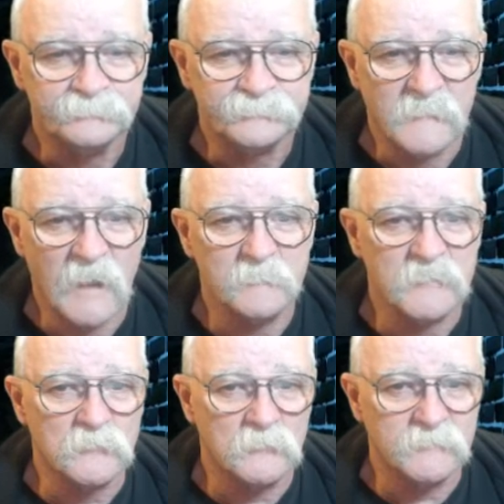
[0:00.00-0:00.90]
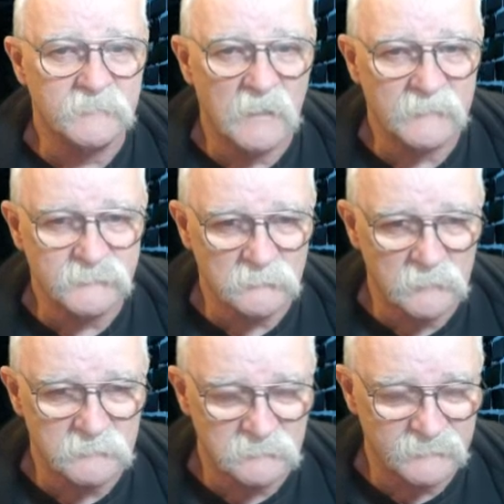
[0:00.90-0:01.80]
Now, I'm a coin guy too. I
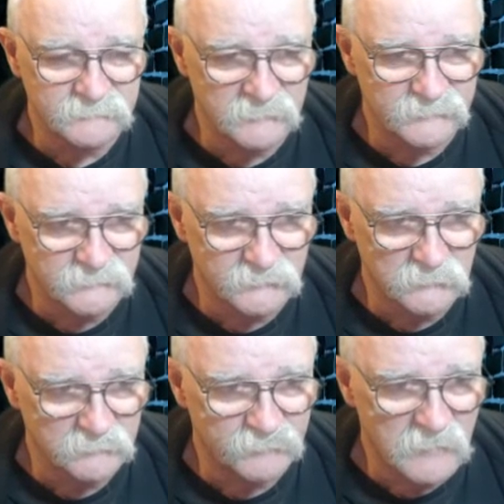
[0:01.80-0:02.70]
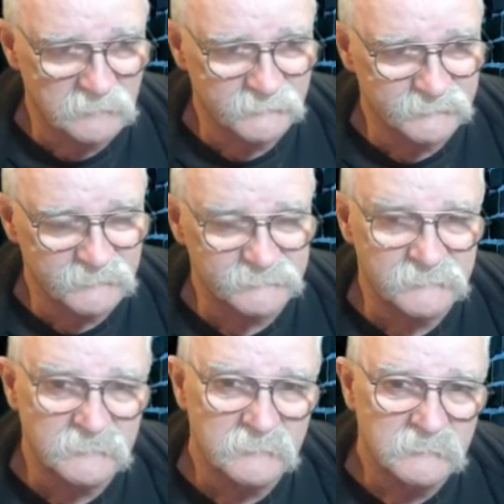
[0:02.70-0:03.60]
don't like nothing to do with politics.
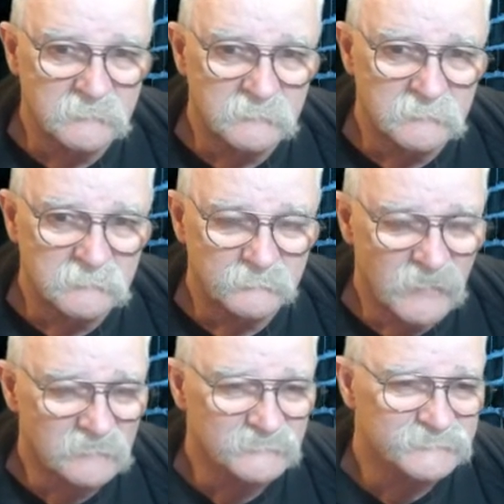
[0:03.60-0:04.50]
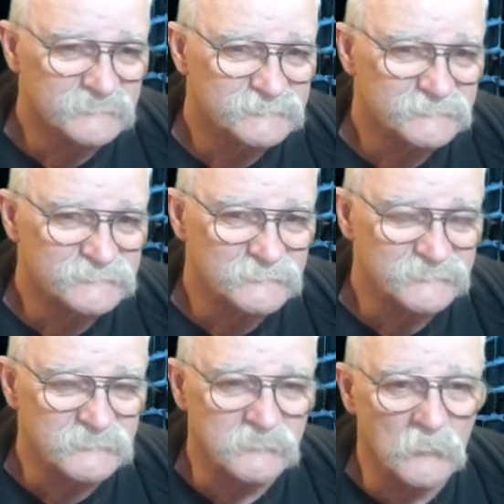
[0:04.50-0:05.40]
Politics is just,
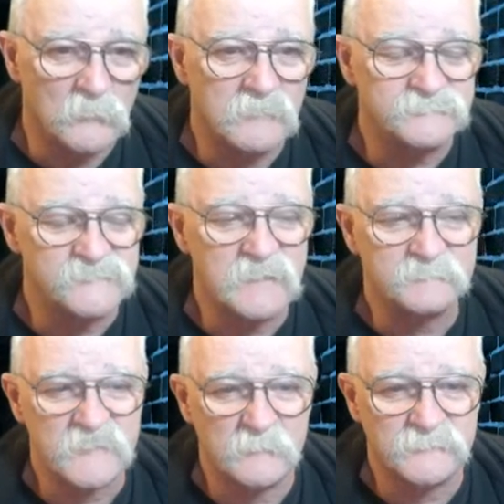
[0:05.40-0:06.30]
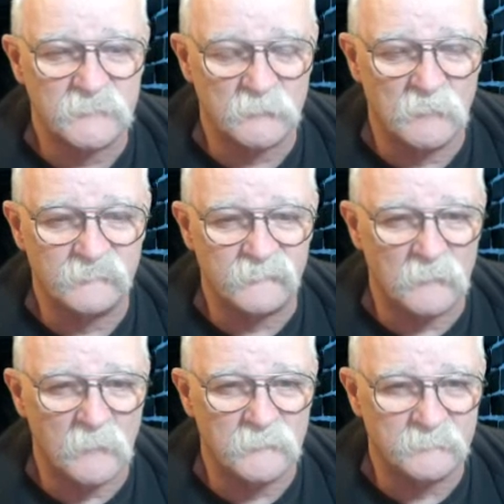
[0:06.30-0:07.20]
you know what, James? I was going to run for
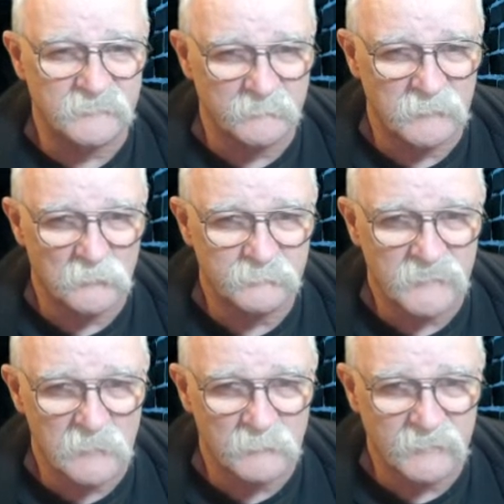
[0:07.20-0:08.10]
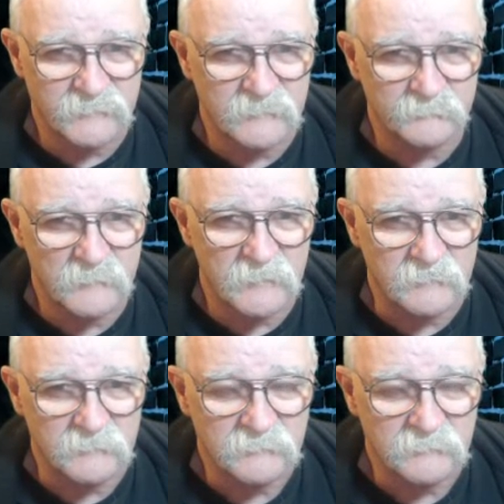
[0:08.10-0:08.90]
alderman in my hometown when I came back,